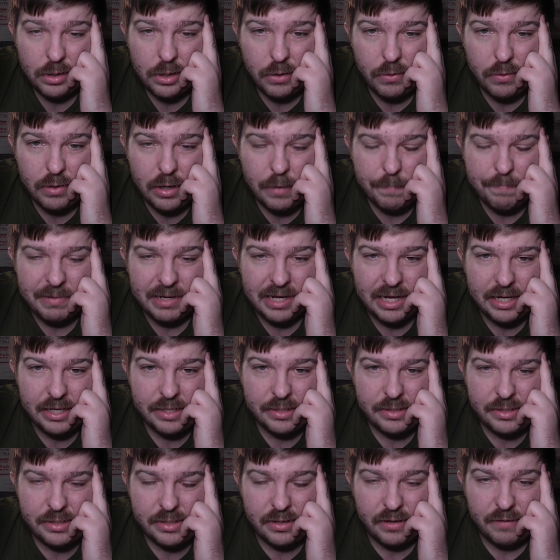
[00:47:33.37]
going up
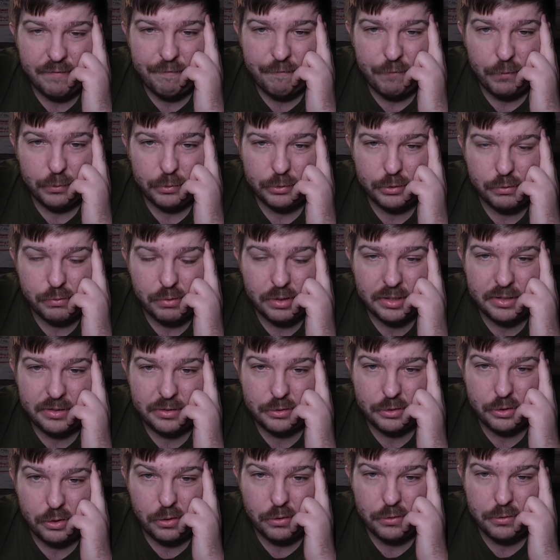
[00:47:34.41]
against a full
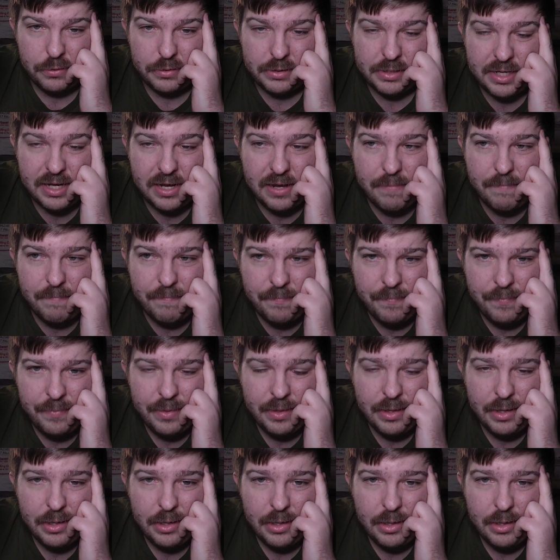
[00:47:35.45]
strength Chargers team.